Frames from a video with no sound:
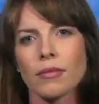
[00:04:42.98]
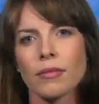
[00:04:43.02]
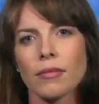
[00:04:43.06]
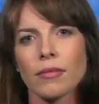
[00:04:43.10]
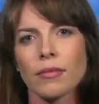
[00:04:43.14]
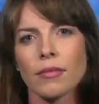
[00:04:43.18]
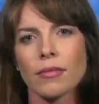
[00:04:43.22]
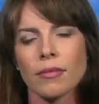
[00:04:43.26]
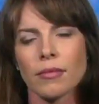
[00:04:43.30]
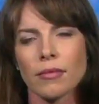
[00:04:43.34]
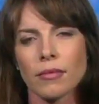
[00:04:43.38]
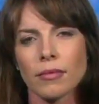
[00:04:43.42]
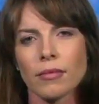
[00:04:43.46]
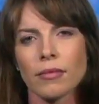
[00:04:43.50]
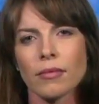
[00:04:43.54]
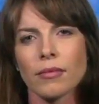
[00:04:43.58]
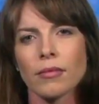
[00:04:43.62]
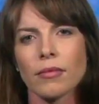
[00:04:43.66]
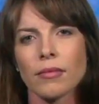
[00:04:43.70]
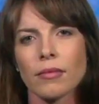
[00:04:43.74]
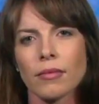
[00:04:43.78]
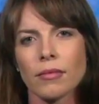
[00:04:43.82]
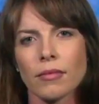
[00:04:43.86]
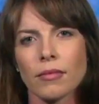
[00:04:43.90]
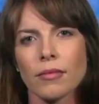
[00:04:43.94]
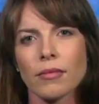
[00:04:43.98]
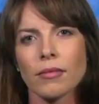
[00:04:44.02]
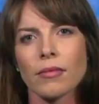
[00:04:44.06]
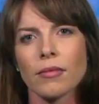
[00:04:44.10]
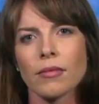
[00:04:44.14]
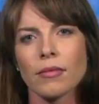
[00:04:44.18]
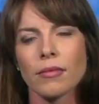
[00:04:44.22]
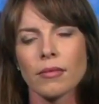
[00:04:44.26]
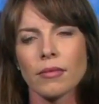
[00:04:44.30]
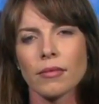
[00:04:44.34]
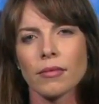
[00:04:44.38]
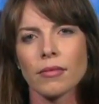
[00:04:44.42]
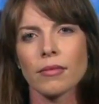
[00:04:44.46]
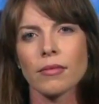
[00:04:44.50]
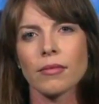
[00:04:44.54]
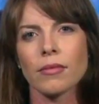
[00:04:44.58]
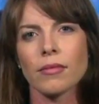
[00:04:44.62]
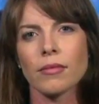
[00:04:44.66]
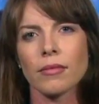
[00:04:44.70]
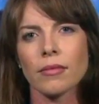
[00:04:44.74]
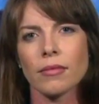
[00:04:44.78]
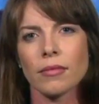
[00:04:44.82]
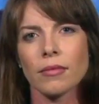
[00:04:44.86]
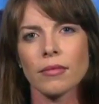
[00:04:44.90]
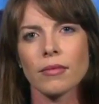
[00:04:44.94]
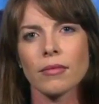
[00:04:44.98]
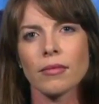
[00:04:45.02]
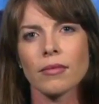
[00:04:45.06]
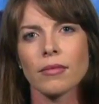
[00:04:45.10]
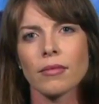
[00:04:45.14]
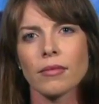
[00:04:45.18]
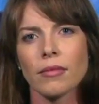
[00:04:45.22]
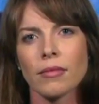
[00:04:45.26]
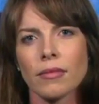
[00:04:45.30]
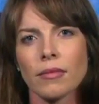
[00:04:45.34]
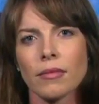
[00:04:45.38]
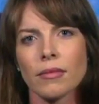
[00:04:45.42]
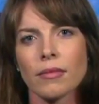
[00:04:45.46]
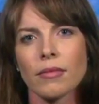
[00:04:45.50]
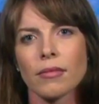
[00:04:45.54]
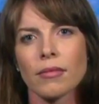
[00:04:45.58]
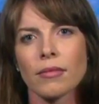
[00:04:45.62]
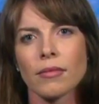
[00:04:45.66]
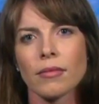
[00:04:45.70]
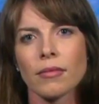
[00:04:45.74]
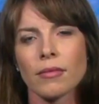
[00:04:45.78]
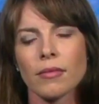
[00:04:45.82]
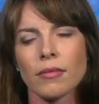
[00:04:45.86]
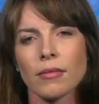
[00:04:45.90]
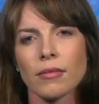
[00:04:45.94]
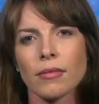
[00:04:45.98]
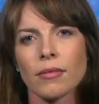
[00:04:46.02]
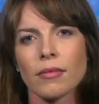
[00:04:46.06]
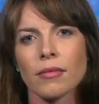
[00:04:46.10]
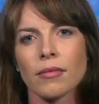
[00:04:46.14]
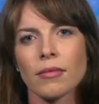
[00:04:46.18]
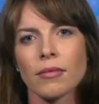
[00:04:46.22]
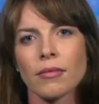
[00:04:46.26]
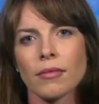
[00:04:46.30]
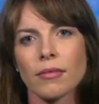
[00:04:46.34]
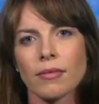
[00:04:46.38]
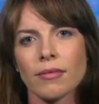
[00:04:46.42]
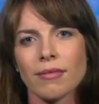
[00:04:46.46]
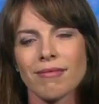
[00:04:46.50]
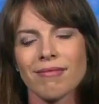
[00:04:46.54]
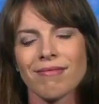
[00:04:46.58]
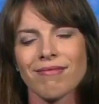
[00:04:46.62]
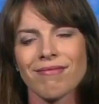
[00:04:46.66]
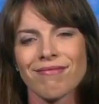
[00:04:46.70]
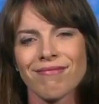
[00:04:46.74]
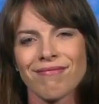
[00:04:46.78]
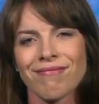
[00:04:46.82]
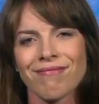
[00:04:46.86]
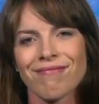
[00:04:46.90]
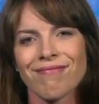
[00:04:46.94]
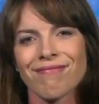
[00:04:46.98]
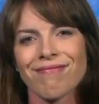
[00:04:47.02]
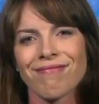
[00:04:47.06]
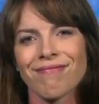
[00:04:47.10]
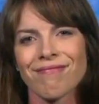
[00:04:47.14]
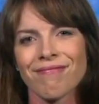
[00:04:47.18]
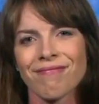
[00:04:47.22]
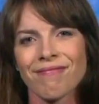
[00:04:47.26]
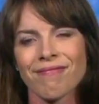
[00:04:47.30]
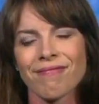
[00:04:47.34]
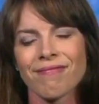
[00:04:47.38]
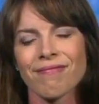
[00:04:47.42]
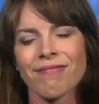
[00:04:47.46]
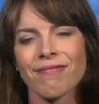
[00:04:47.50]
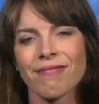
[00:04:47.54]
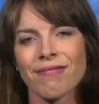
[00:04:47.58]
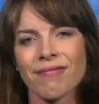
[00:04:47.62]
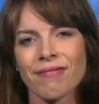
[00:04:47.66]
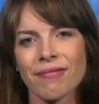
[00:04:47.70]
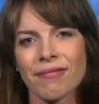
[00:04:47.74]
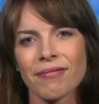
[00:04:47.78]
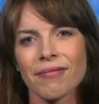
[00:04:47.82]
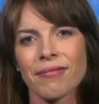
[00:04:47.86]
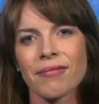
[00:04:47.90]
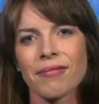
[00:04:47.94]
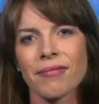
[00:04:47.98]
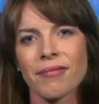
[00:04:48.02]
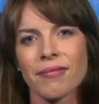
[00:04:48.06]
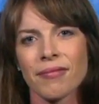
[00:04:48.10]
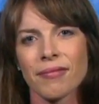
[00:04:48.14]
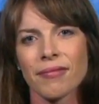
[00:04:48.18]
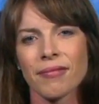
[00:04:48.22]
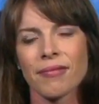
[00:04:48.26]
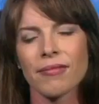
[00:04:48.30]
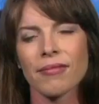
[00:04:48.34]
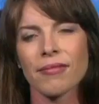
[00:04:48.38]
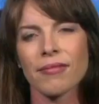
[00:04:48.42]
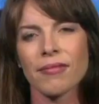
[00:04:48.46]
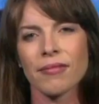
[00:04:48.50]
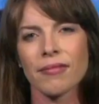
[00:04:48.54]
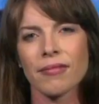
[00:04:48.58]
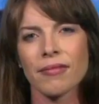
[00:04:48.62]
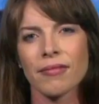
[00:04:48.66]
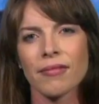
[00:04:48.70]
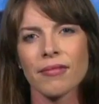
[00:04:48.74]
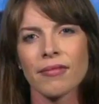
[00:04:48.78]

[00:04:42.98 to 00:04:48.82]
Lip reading: (not speaking)